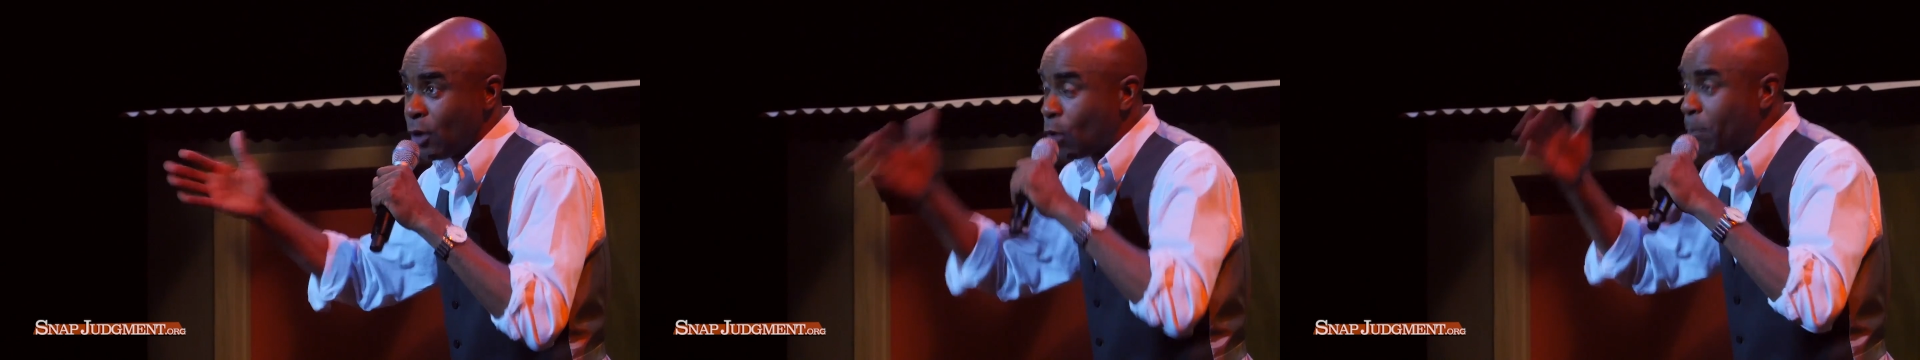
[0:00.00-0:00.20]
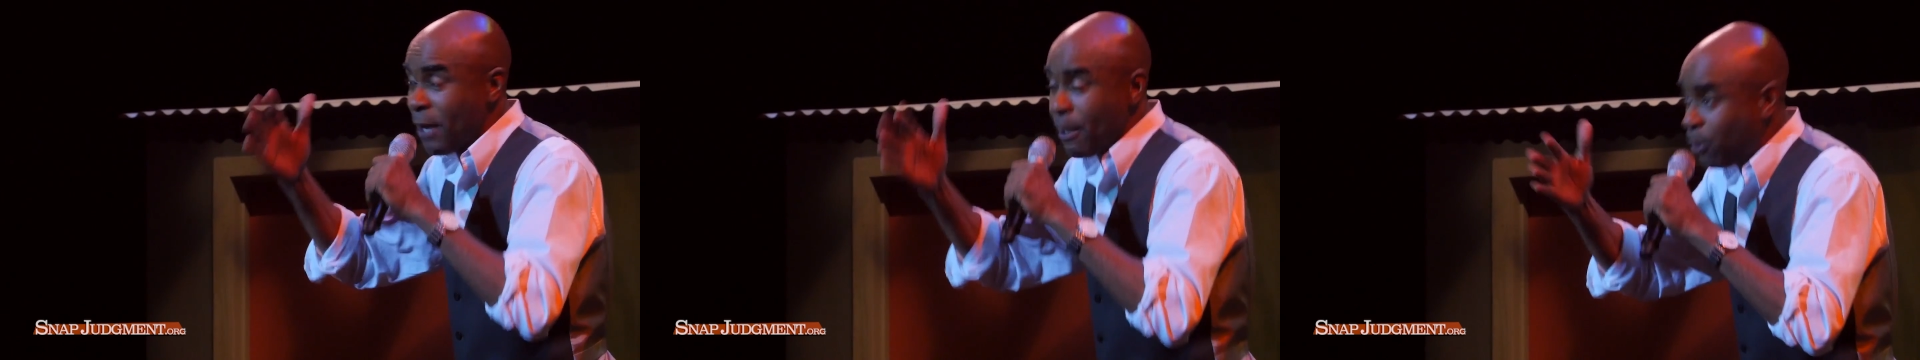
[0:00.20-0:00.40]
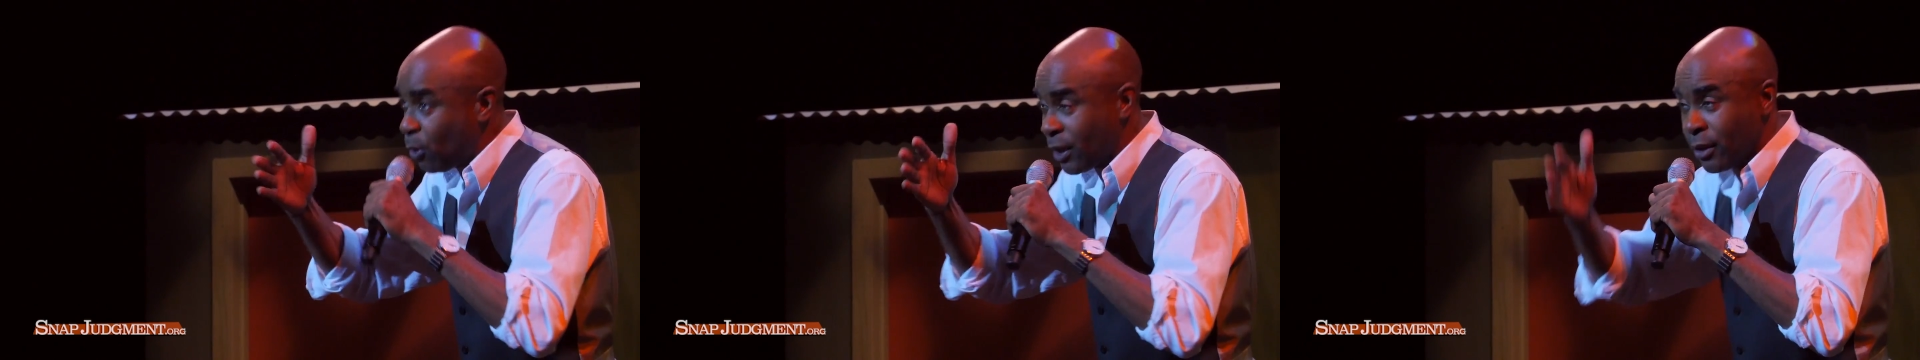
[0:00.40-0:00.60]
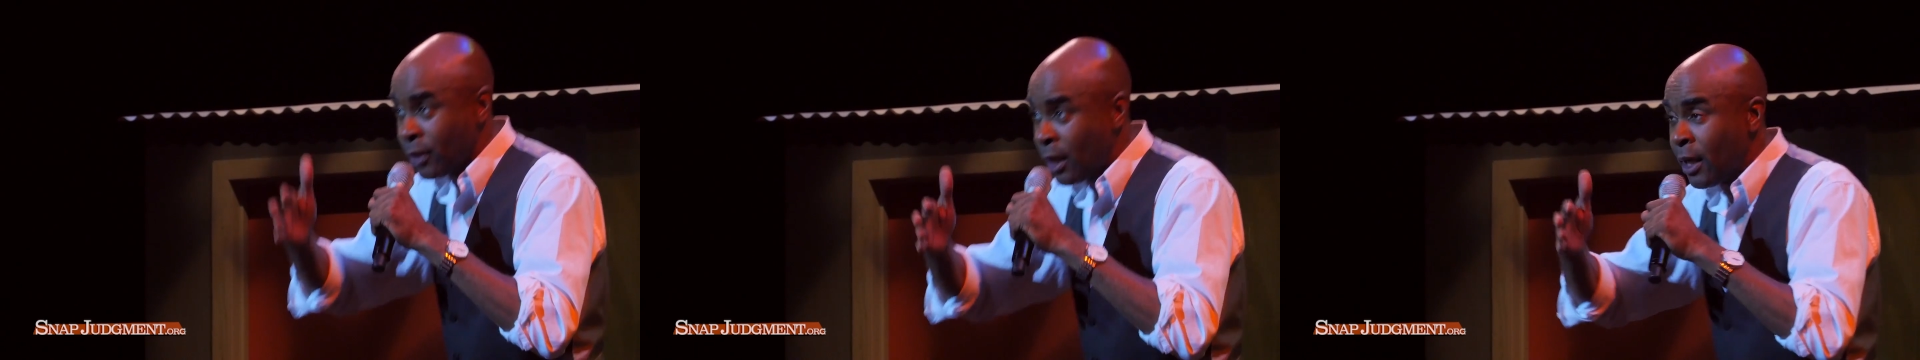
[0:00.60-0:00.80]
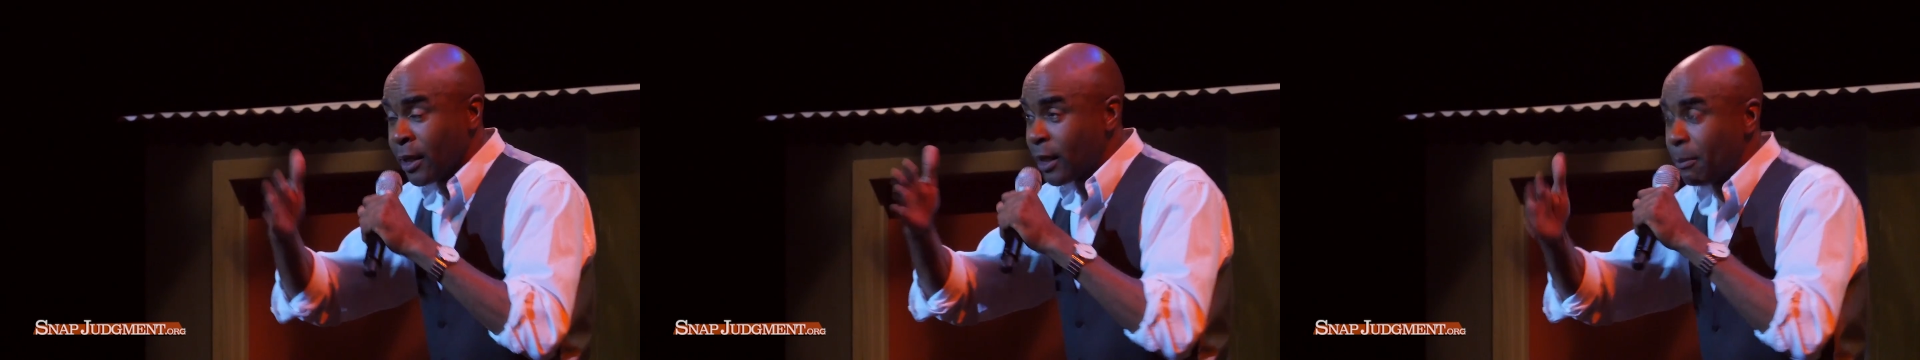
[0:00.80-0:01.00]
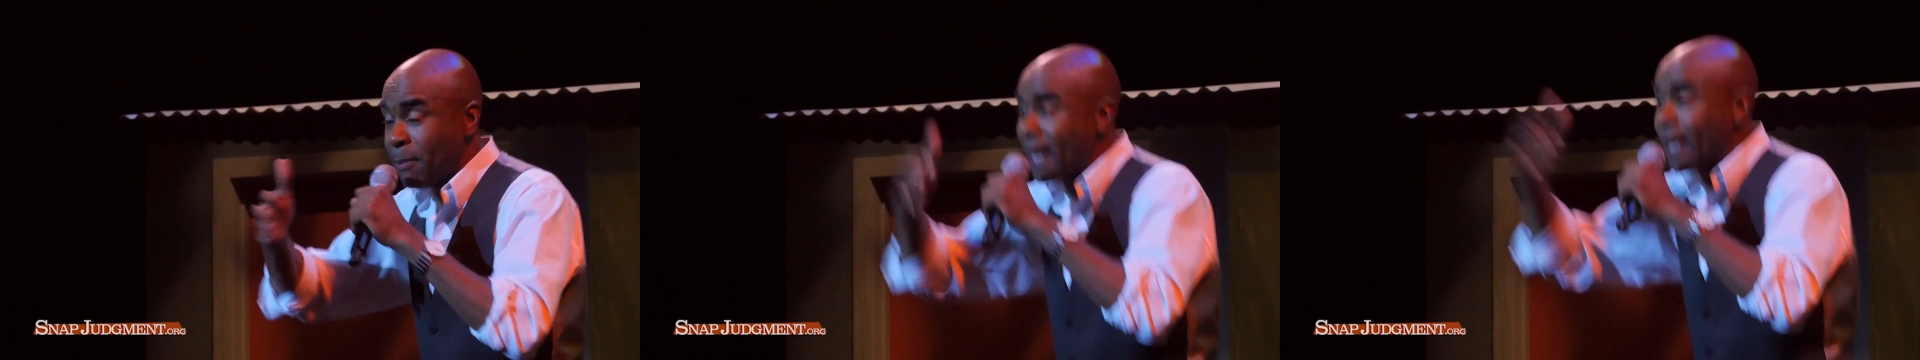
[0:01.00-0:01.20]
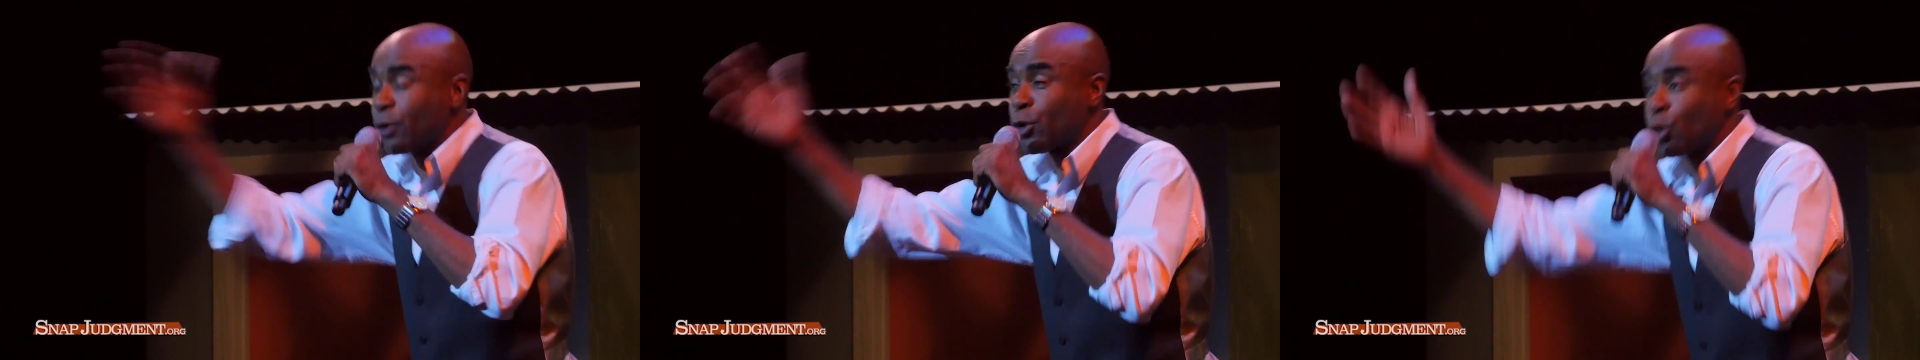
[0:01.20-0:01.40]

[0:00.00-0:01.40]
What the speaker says: People can make it